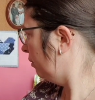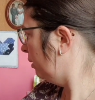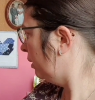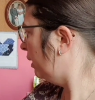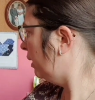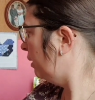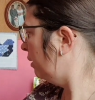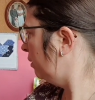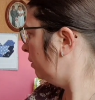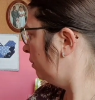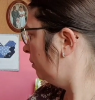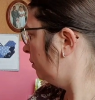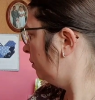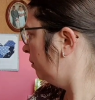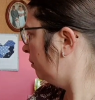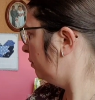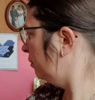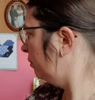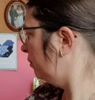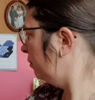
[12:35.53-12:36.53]
Yeah,
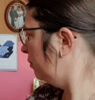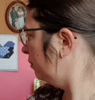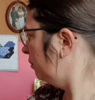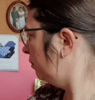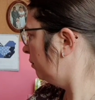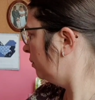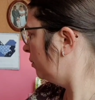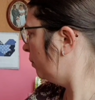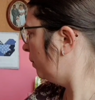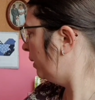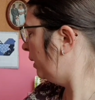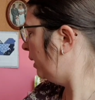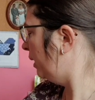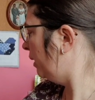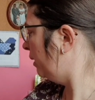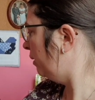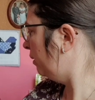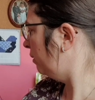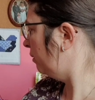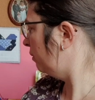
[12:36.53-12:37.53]

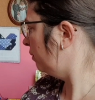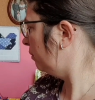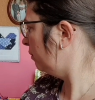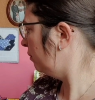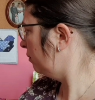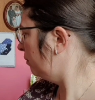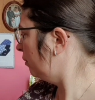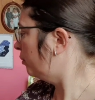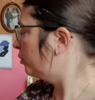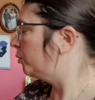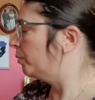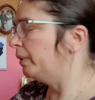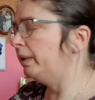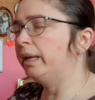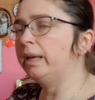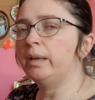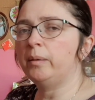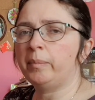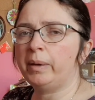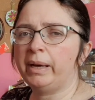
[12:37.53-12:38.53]
28, no,
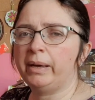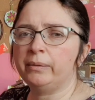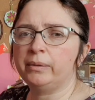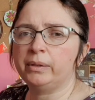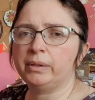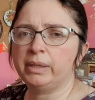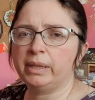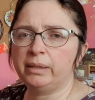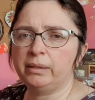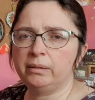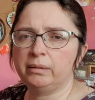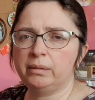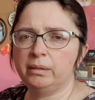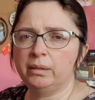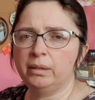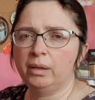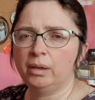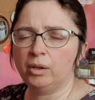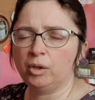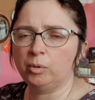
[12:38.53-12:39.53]
£28, and then
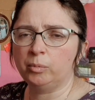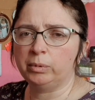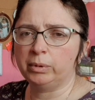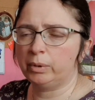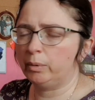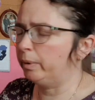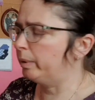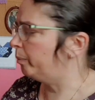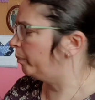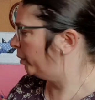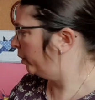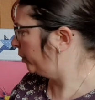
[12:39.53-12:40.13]
a couple of quid